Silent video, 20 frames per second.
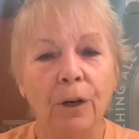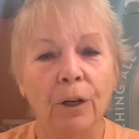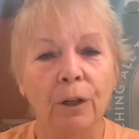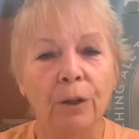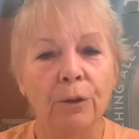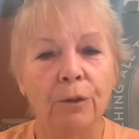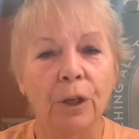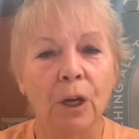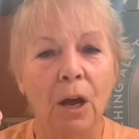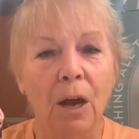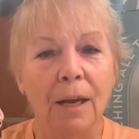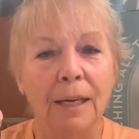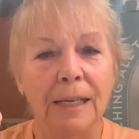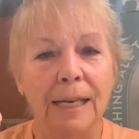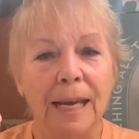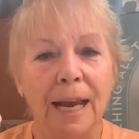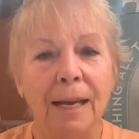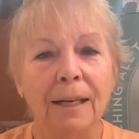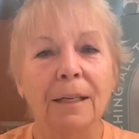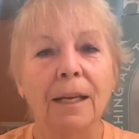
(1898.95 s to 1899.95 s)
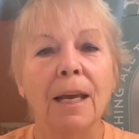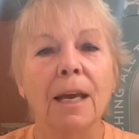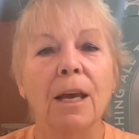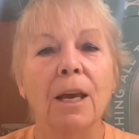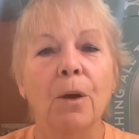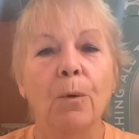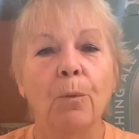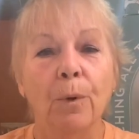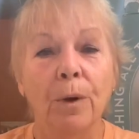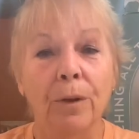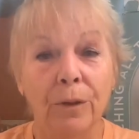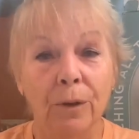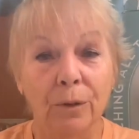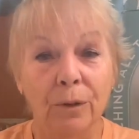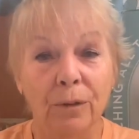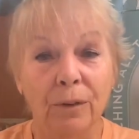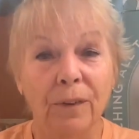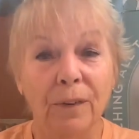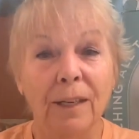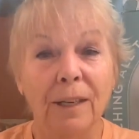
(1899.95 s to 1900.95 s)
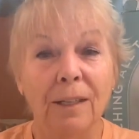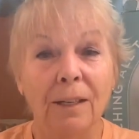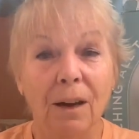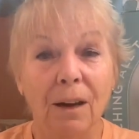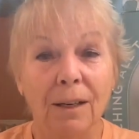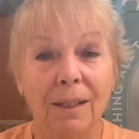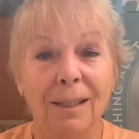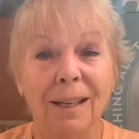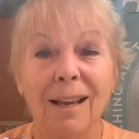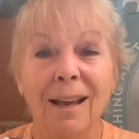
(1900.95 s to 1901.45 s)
lose contact with those feed dogs.